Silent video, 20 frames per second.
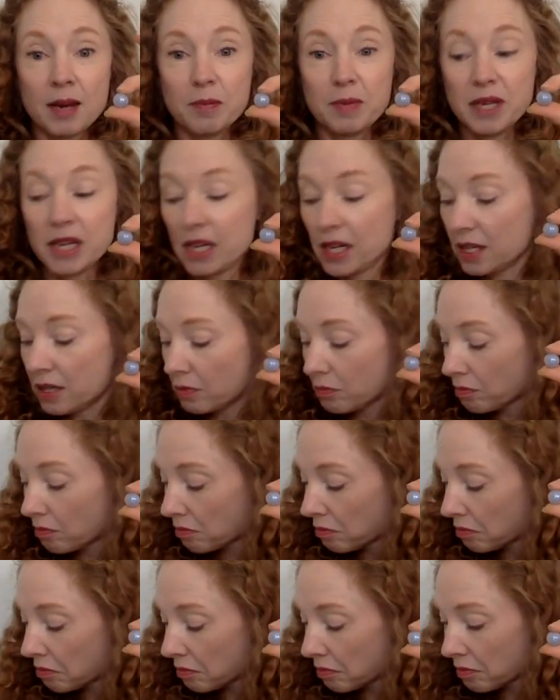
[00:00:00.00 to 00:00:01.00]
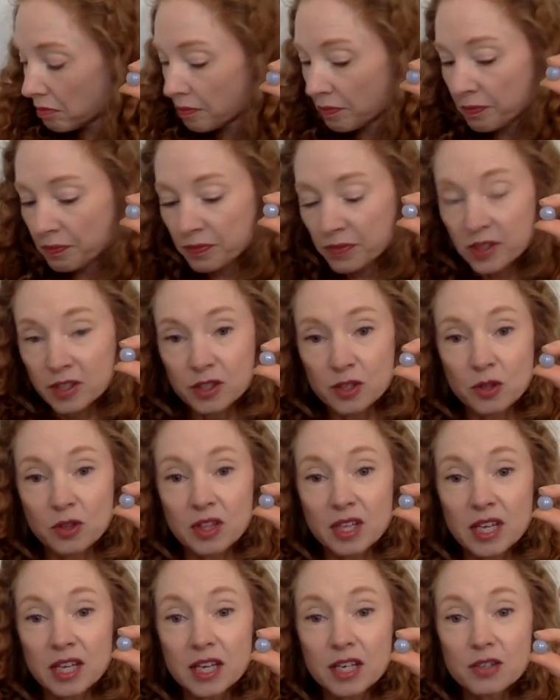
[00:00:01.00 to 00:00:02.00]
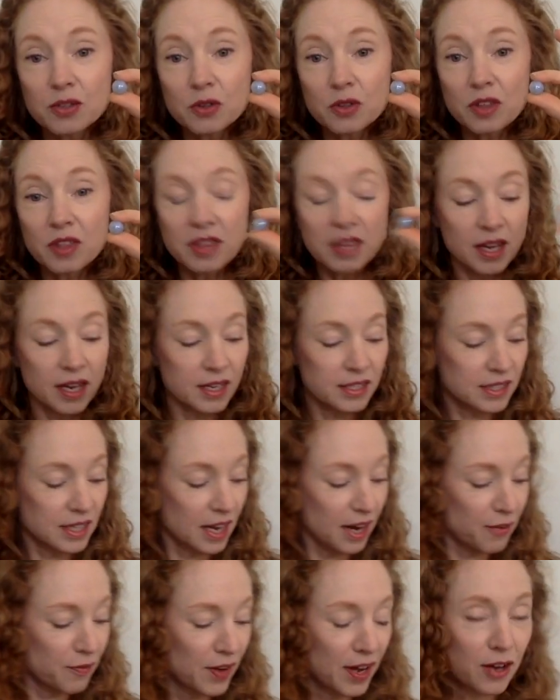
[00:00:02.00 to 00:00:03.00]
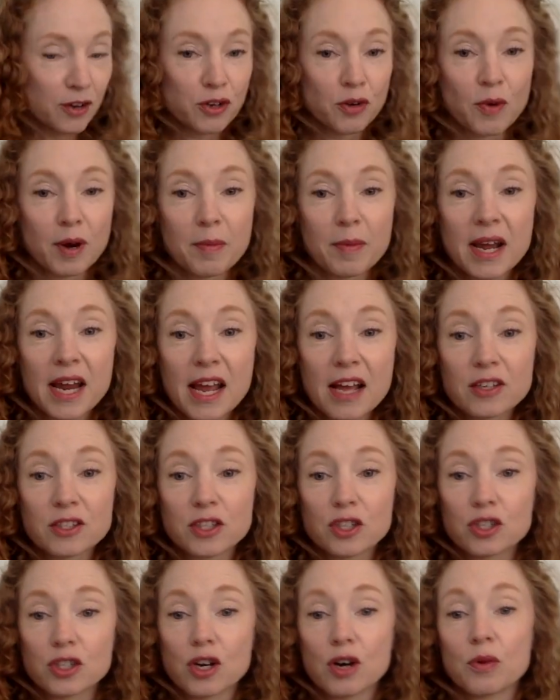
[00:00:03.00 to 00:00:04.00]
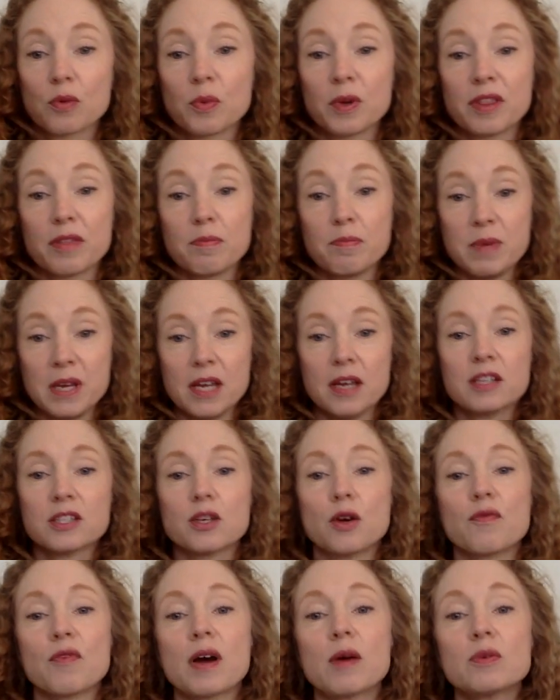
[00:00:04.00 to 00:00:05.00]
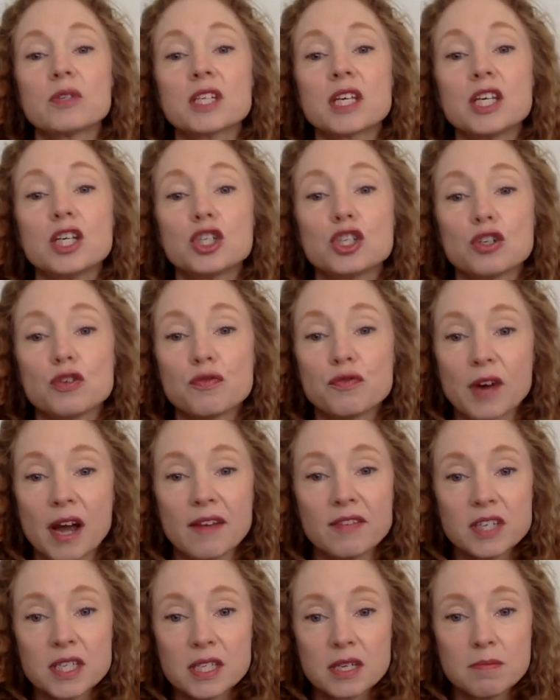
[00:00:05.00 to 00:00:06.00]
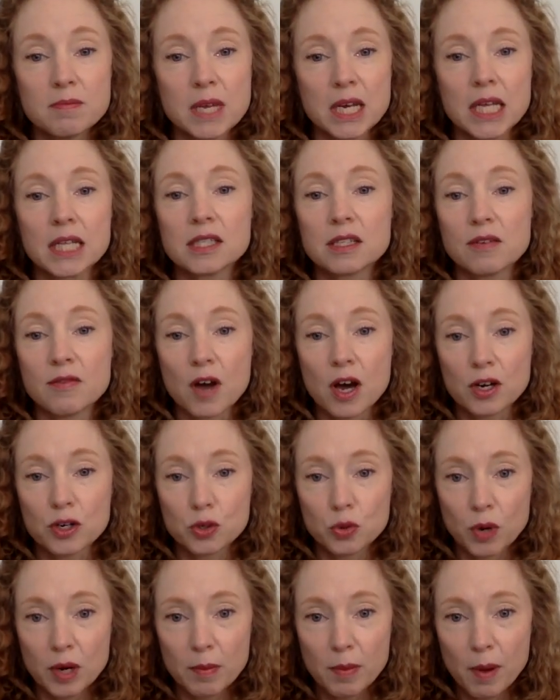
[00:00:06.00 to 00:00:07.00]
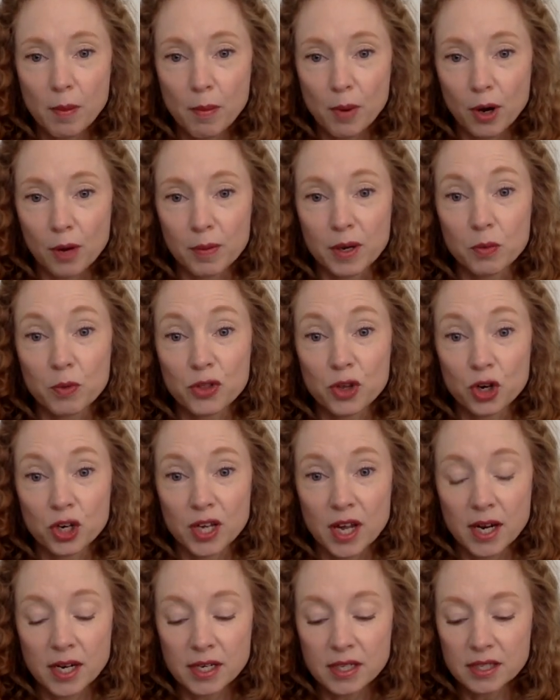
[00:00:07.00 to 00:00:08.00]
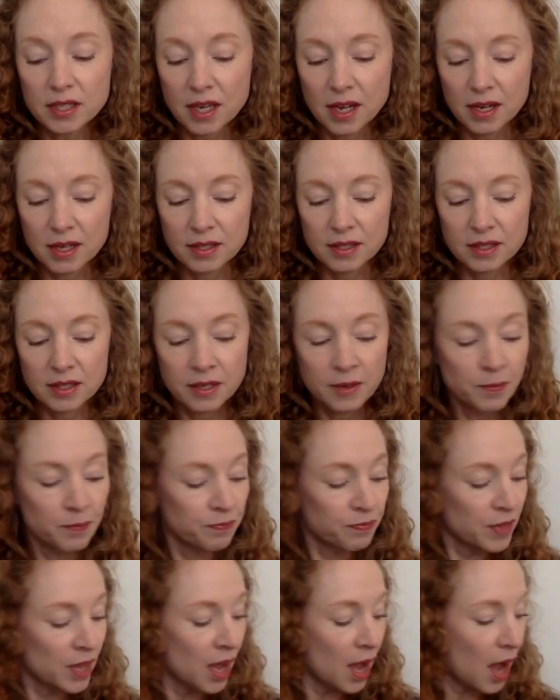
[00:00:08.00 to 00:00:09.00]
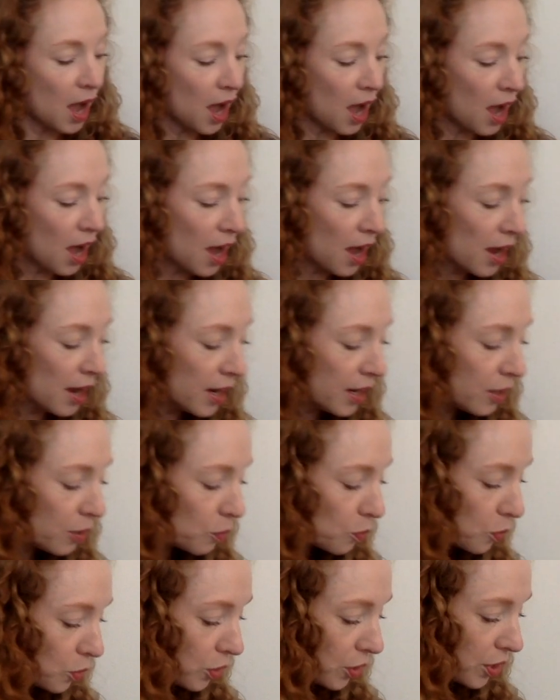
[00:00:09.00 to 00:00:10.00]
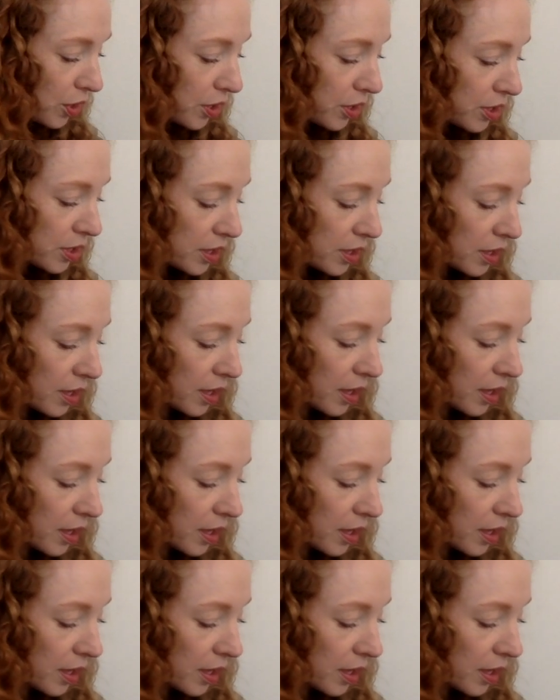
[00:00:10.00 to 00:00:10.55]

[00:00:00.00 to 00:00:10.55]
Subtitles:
a bead. So these are the things that I found around my house that start with B. So if I was going to do 5 to 10 minutes of auditory bombardment with our youngest kids, I would